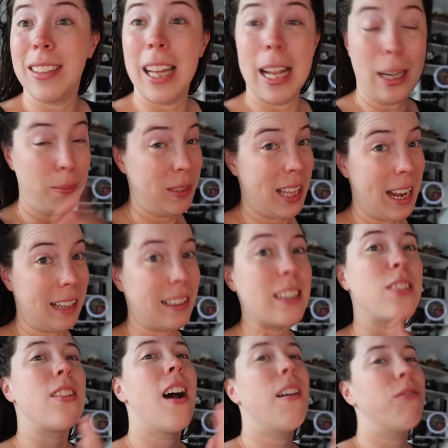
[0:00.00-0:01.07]
And I'm saying
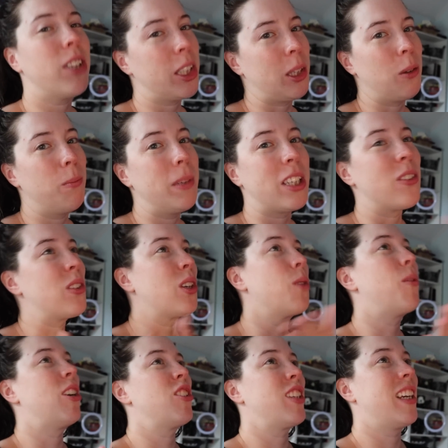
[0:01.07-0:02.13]
this not for you because you're
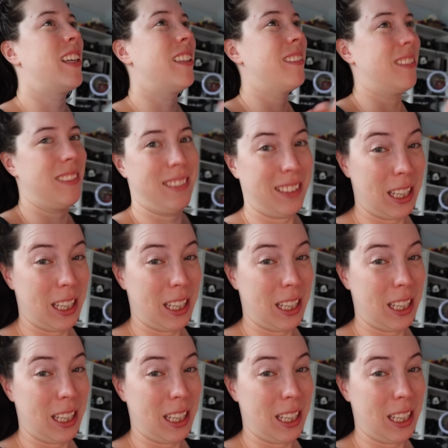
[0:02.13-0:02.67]
watching it